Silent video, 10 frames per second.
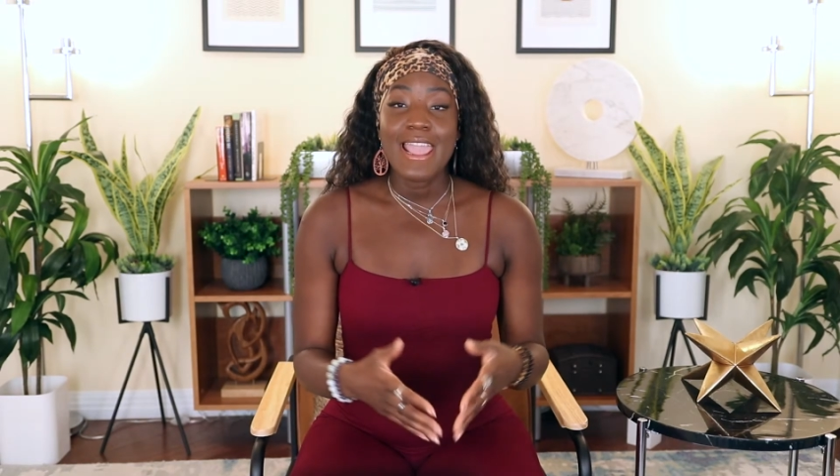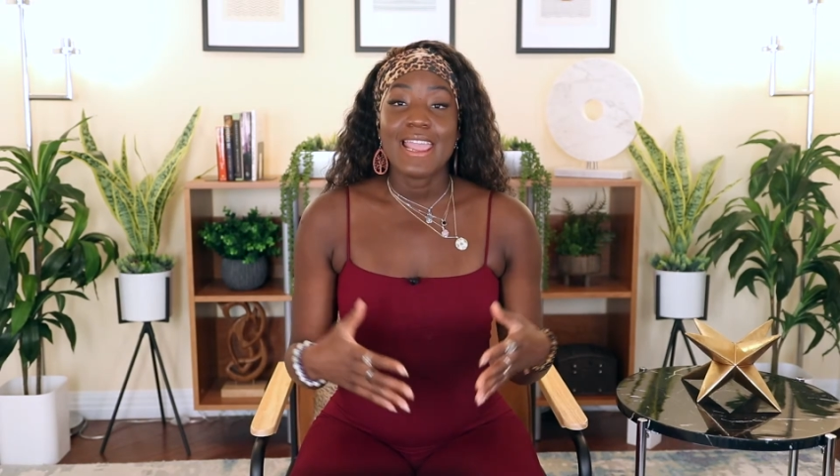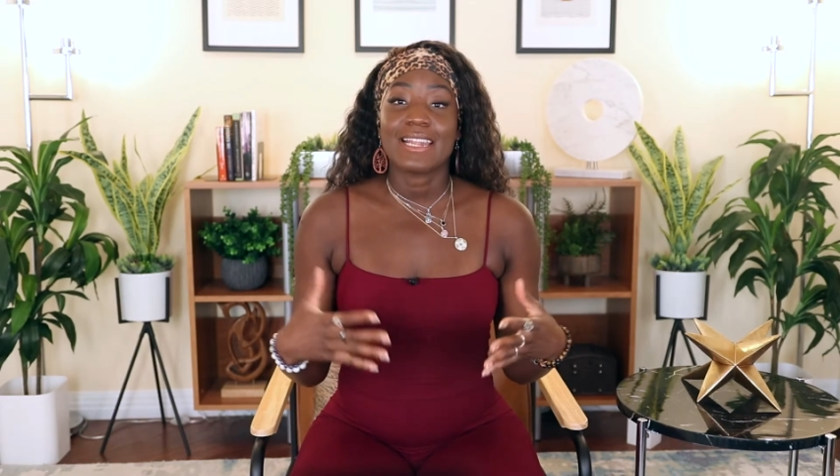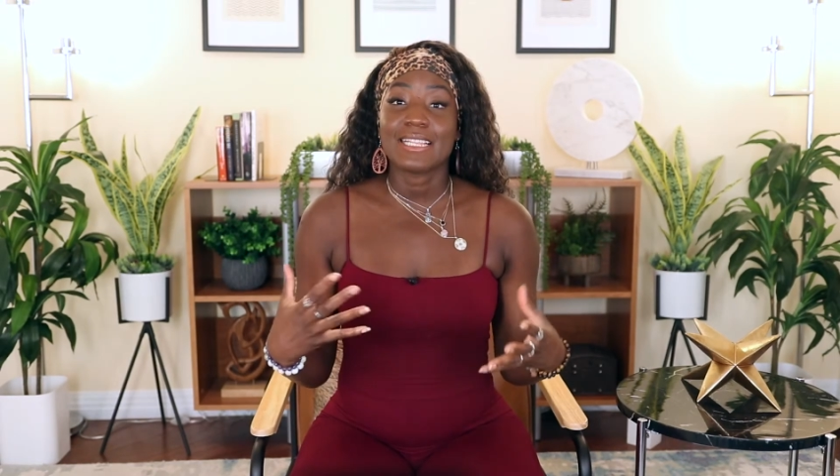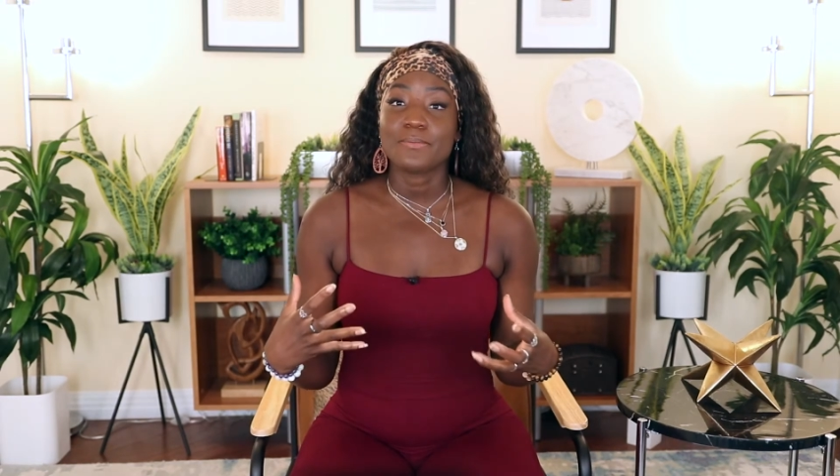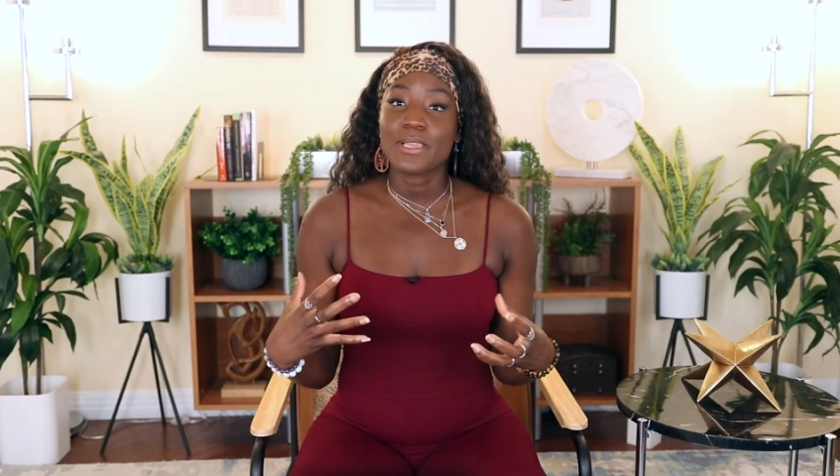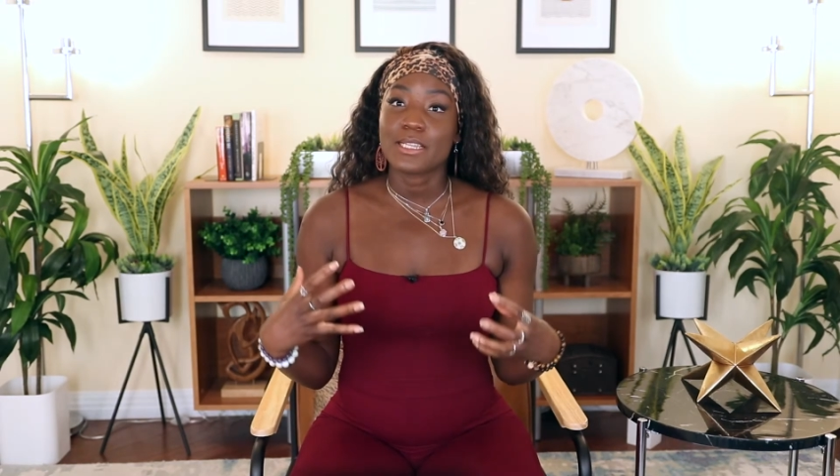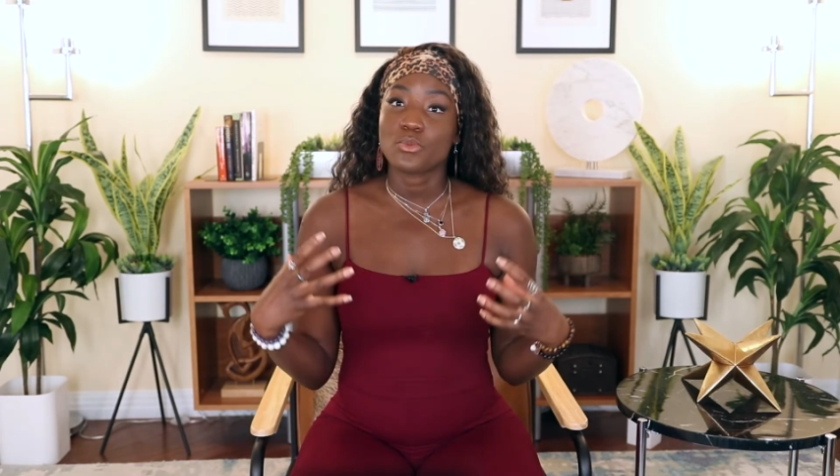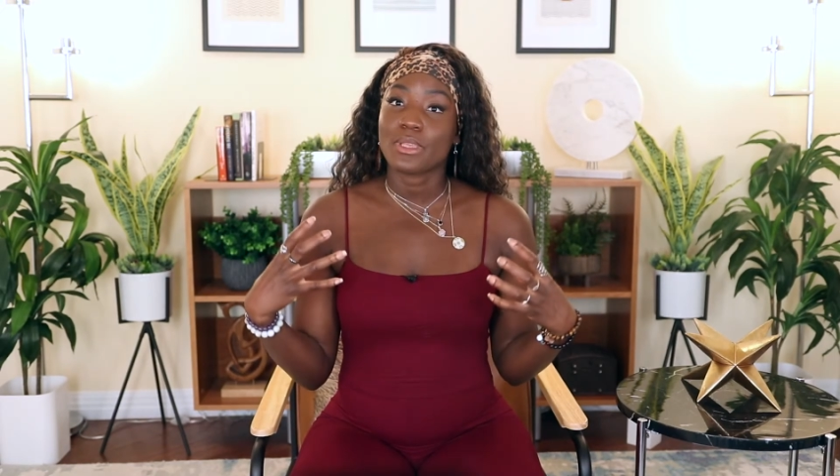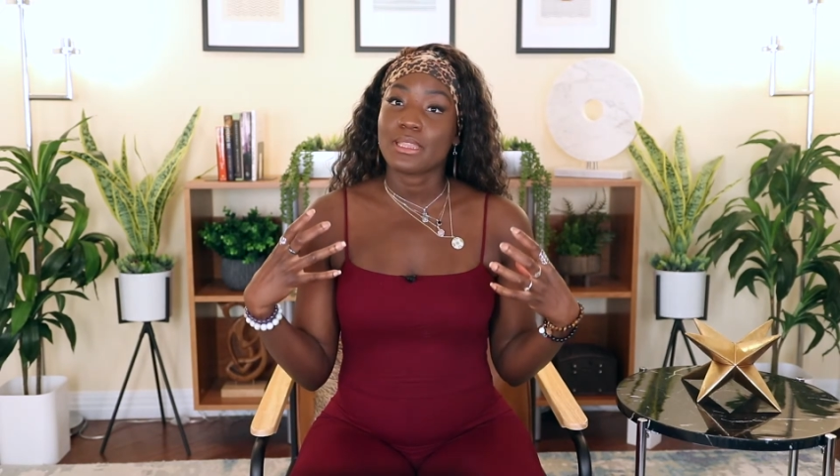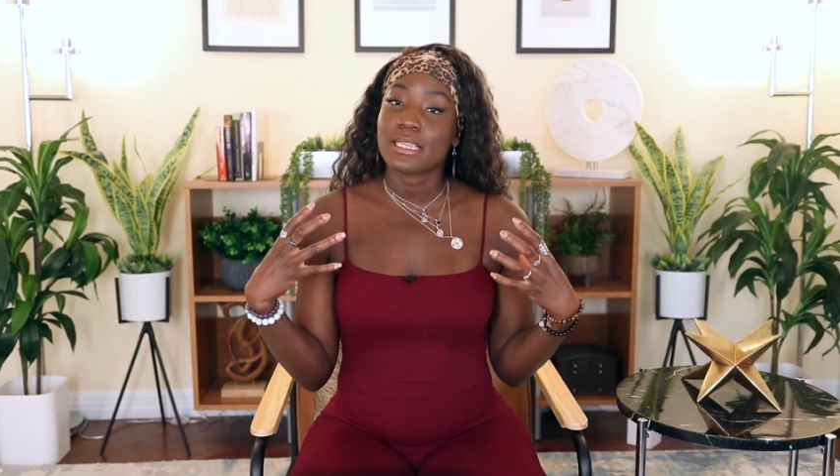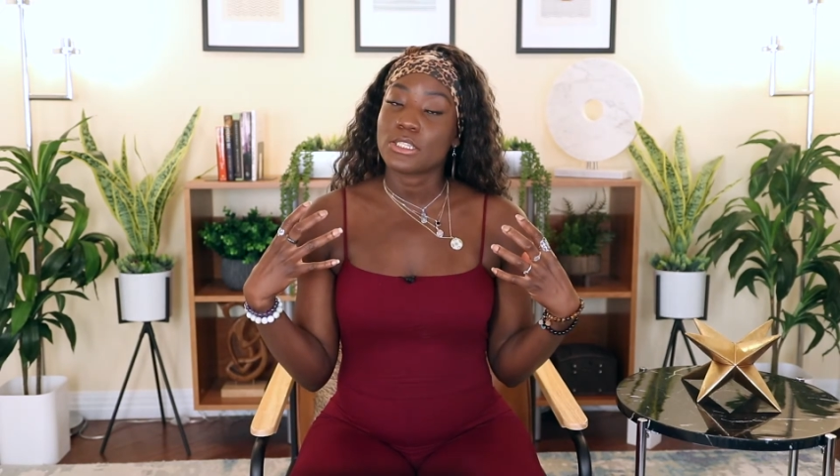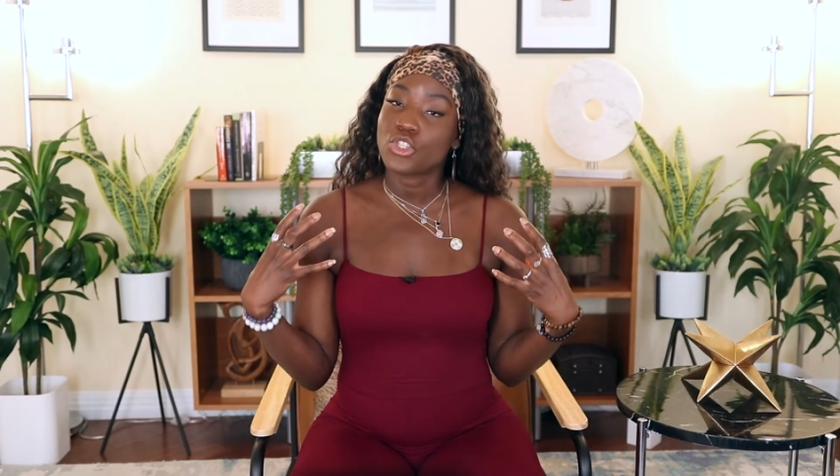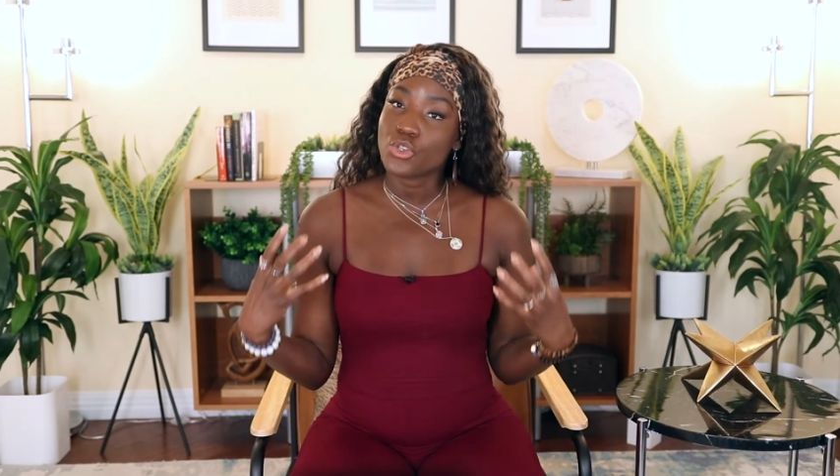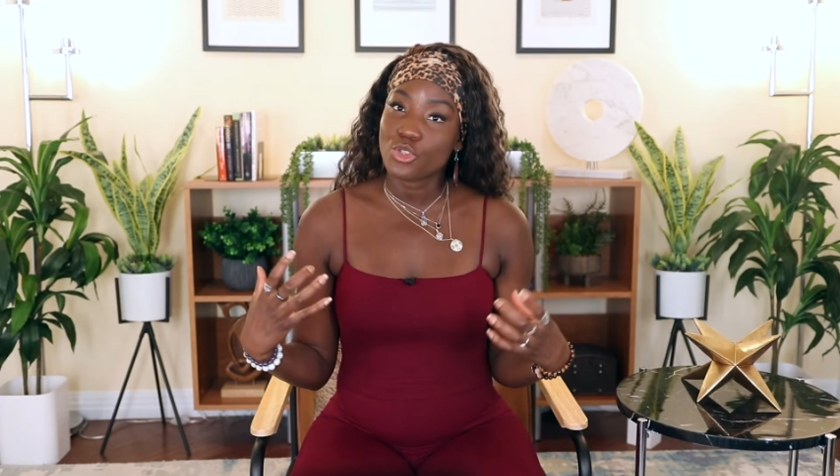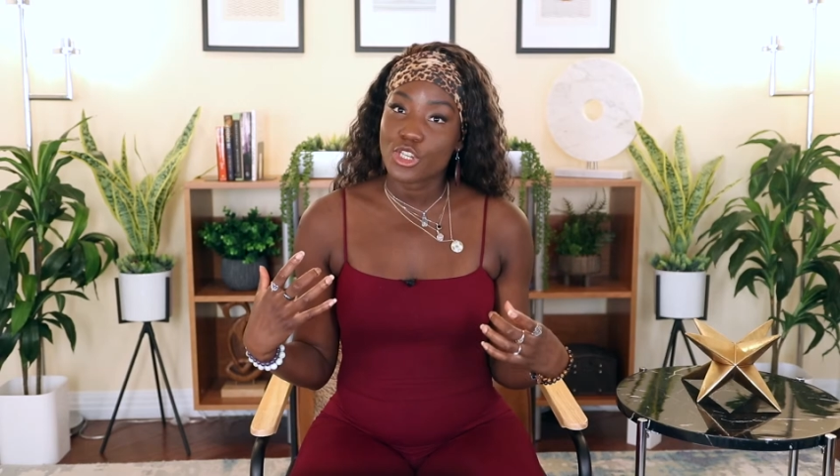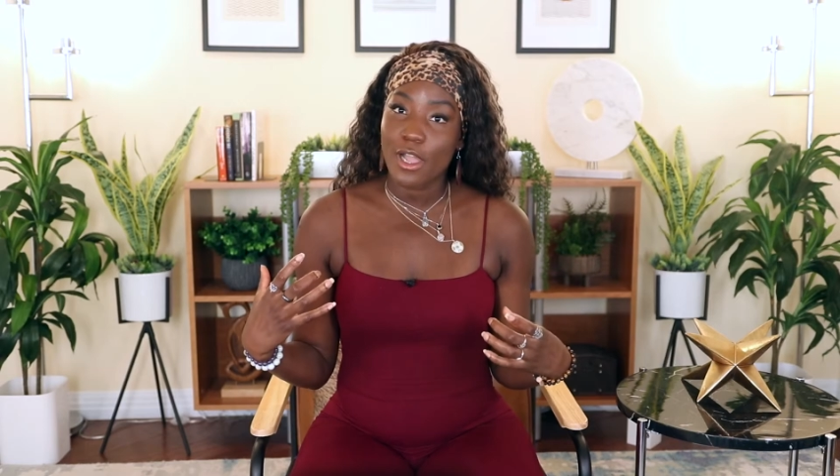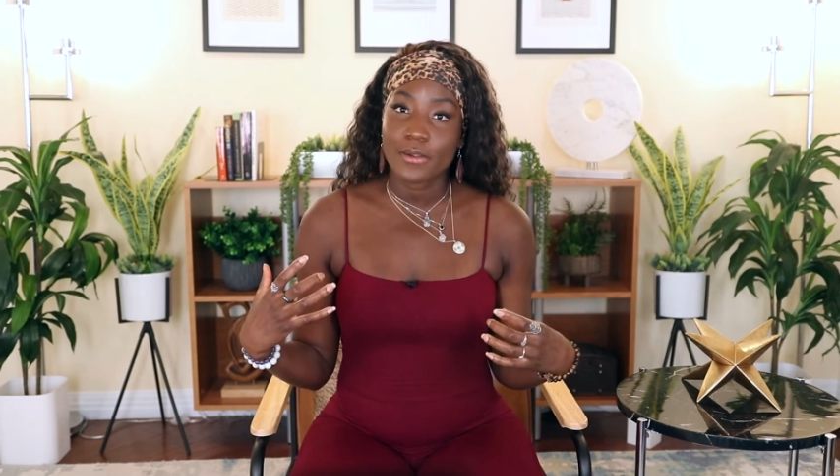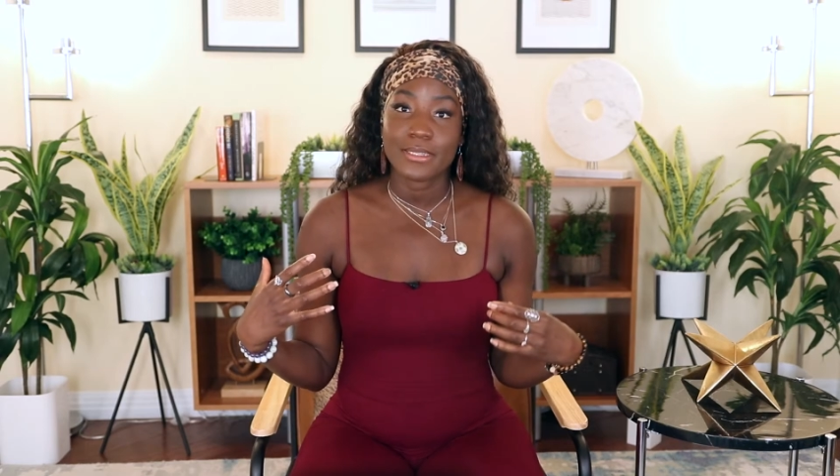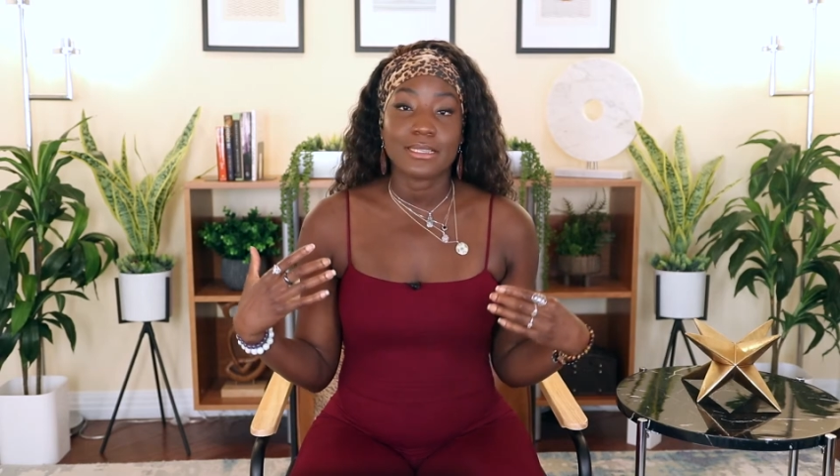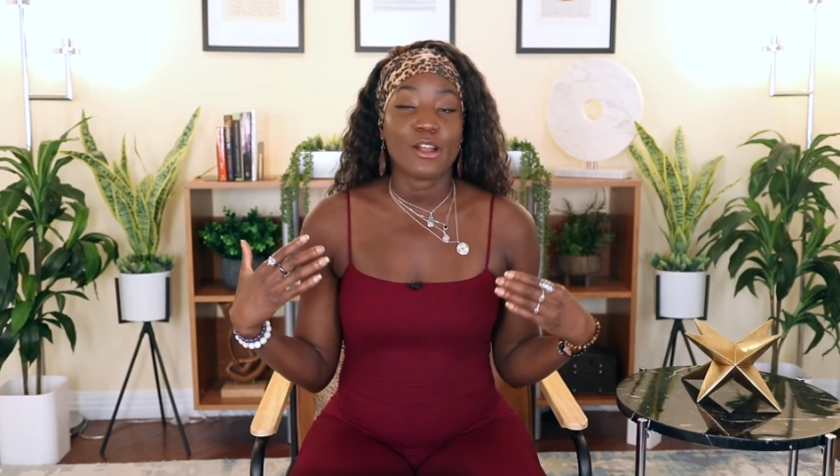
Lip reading: And that's because when these two chakras